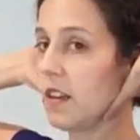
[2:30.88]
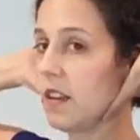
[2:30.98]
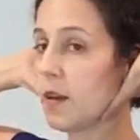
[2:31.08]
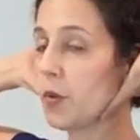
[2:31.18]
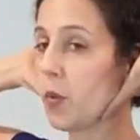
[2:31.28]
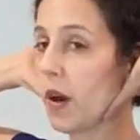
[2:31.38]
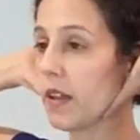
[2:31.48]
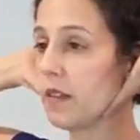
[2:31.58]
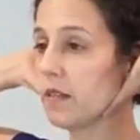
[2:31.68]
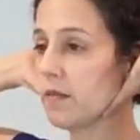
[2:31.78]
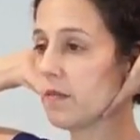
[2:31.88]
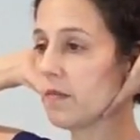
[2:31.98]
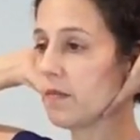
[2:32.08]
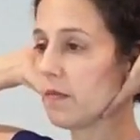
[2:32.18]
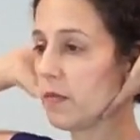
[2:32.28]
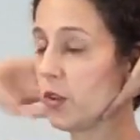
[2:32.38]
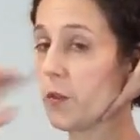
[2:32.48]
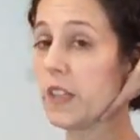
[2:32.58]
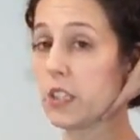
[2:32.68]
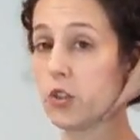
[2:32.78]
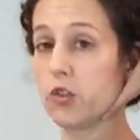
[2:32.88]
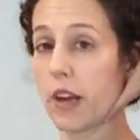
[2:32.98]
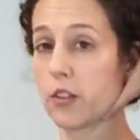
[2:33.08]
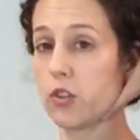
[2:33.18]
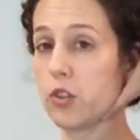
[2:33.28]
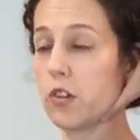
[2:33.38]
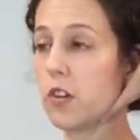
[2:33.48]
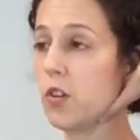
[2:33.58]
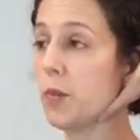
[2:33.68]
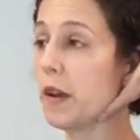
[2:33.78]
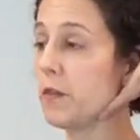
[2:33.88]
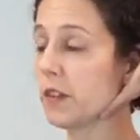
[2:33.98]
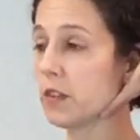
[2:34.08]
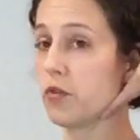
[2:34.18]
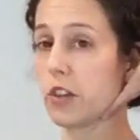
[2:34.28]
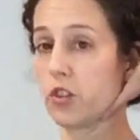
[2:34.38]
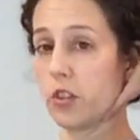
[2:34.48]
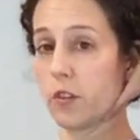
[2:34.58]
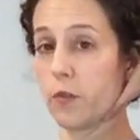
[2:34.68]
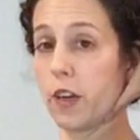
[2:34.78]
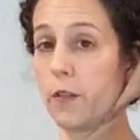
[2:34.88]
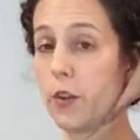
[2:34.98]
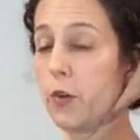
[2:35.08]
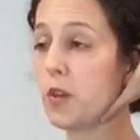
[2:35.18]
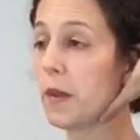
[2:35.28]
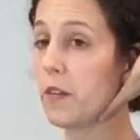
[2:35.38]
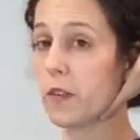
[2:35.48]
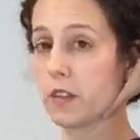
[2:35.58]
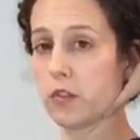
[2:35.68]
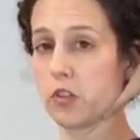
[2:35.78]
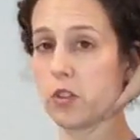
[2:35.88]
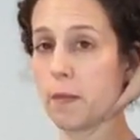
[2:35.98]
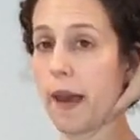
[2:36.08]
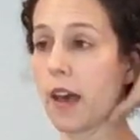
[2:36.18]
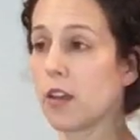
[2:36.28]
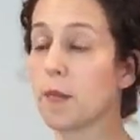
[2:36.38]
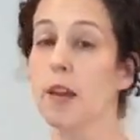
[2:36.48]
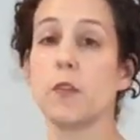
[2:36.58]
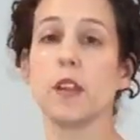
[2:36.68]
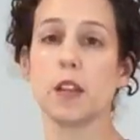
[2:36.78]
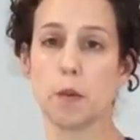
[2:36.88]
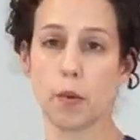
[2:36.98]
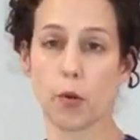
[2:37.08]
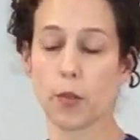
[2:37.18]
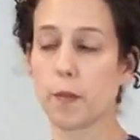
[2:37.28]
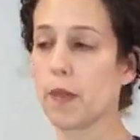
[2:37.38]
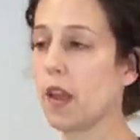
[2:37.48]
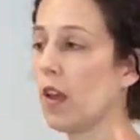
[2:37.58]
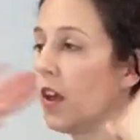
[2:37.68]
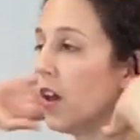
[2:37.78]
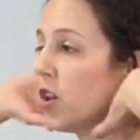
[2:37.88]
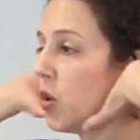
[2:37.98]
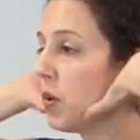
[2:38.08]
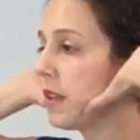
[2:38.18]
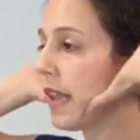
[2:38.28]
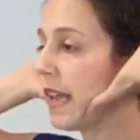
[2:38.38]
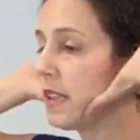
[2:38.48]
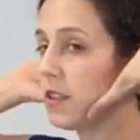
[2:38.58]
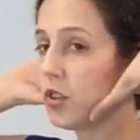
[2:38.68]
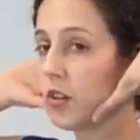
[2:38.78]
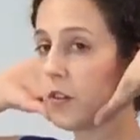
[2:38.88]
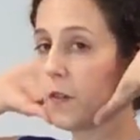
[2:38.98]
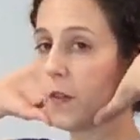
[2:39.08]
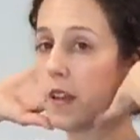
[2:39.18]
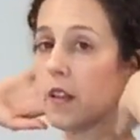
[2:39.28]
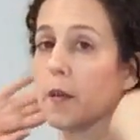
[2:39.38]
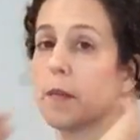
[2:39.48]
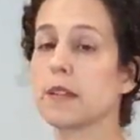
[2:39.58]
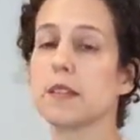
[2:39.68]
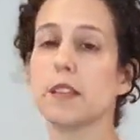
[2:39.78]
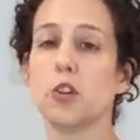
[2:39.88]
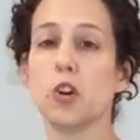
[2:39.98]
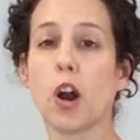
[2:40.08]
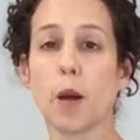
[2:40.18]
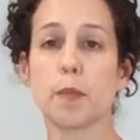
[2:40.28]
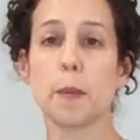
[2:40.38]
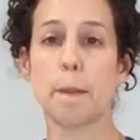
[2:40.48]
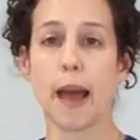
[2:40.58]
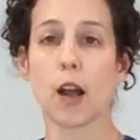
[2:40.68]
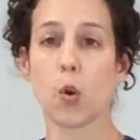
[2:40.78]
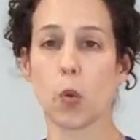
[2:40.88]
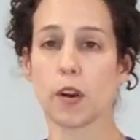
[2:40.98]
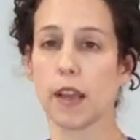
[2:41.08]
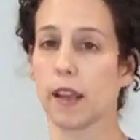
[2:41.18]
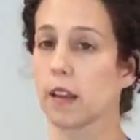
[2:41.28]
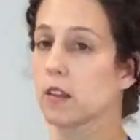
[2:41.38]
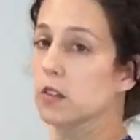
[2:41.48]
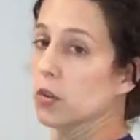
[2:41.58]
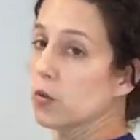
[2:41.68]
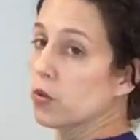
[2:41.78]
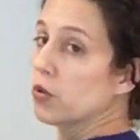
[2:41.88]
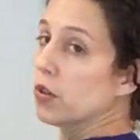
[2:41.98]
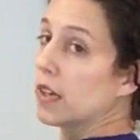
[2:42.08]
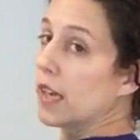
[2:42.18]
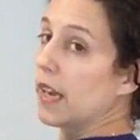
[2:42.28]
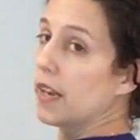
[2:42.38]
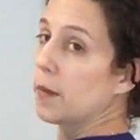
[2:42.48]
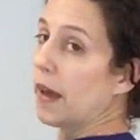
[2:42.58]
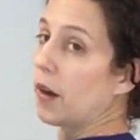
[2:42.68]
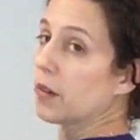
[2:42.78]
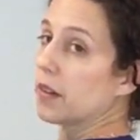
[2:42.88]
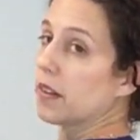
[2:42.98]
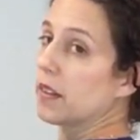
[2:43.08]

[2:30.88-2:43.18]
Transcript: number 1, you'll feel a stretch. You might feel a stretch in the front of you. You might feel a stretch in the back. You might feel it in both. You will likely start to feel the muscles in your upper back working. So right about